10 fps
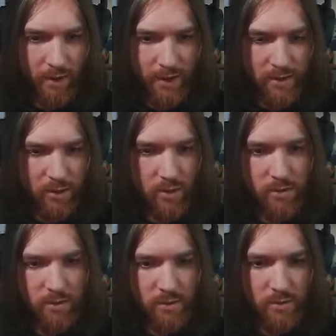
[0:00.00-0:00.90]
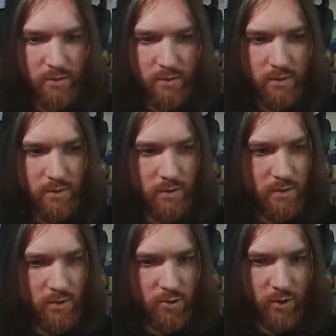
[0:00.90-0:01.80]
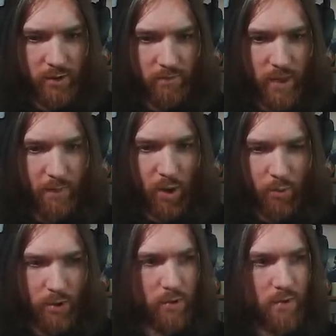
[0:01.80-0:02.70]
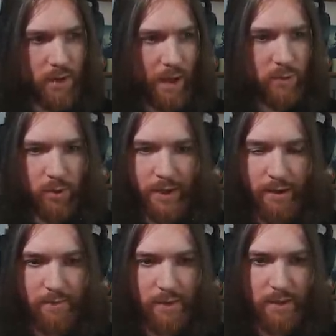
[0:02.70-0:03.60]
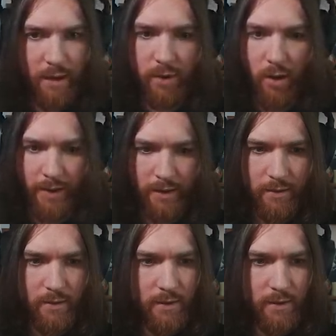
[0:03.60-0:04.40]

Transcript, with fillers: Okay, that's good. Screw it. I'm open. I'm doing it. I'm going.